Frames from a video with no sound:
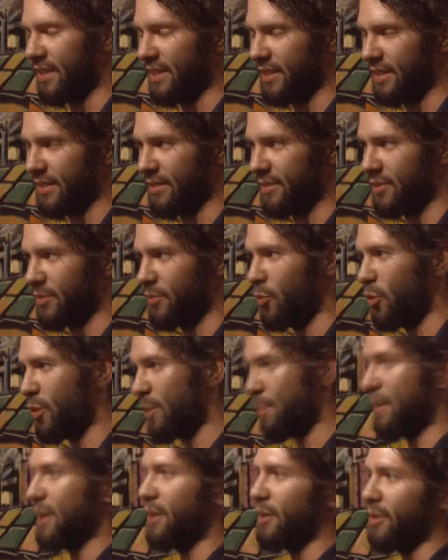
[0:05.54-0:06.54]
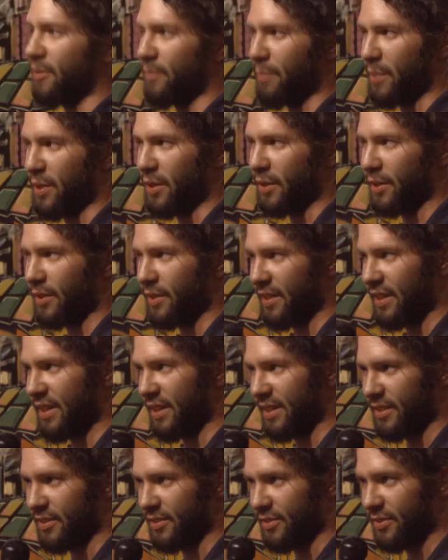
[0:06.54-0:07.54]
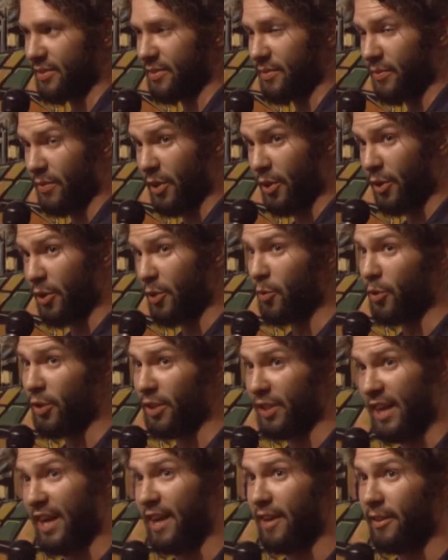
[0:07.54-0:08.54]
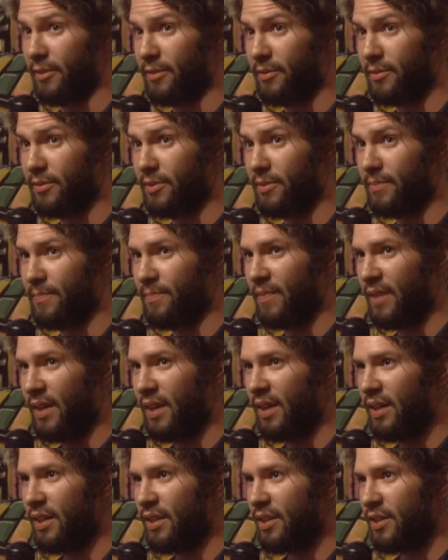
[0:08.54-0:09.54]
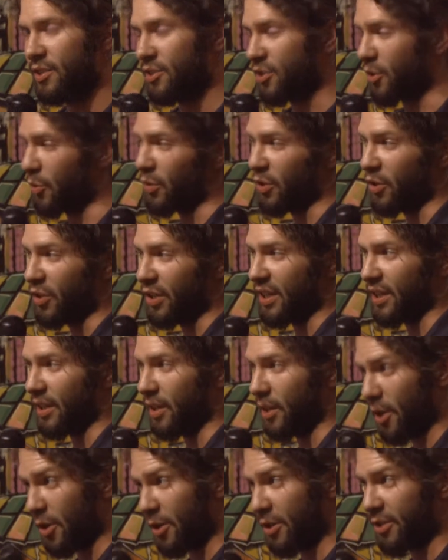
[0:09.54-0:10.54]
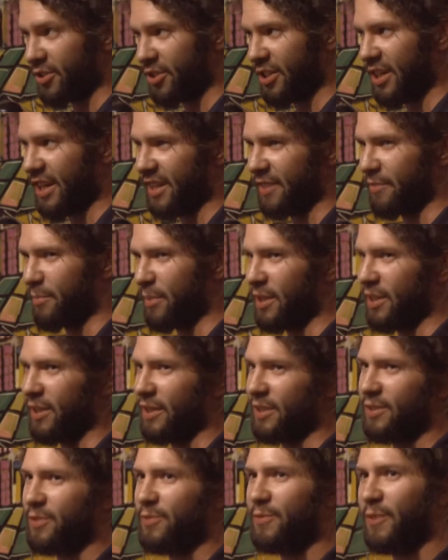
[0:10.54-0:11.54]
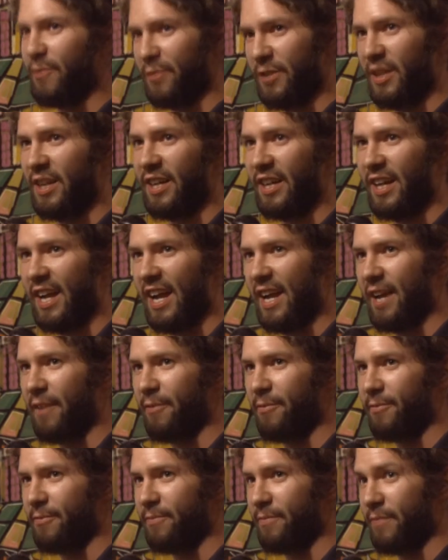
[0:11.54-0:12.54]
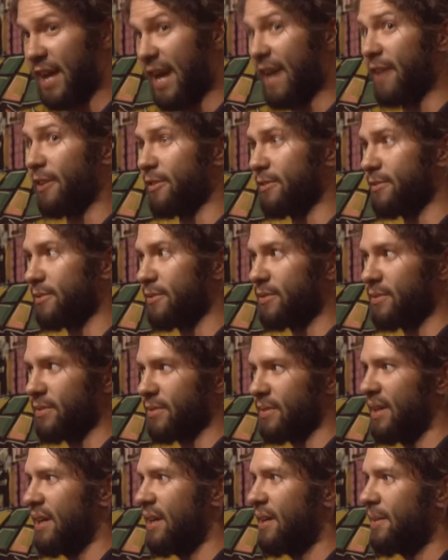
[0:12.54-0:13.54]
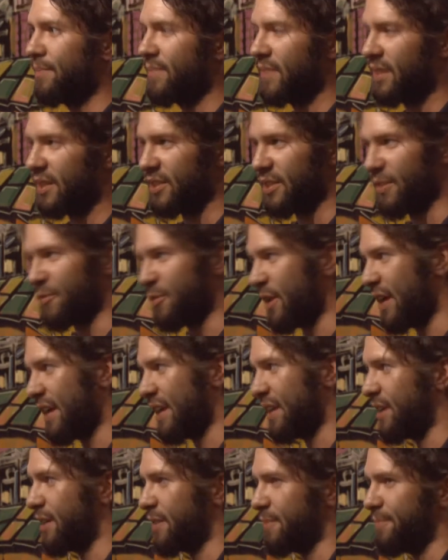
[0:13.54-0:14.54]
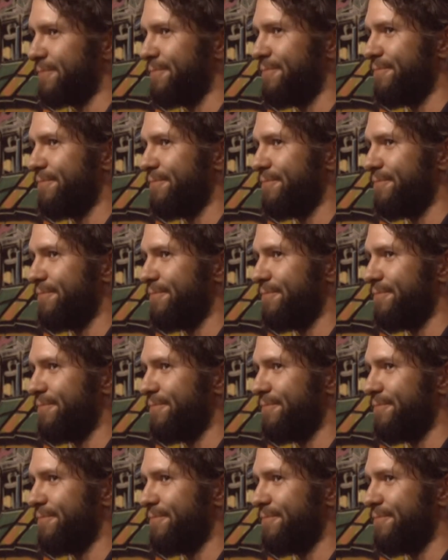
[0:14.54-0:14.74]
is one barrel of beer is 31 gallons. So when you get a large keg of beer, it's 15 and a half gallons. Because if you had a,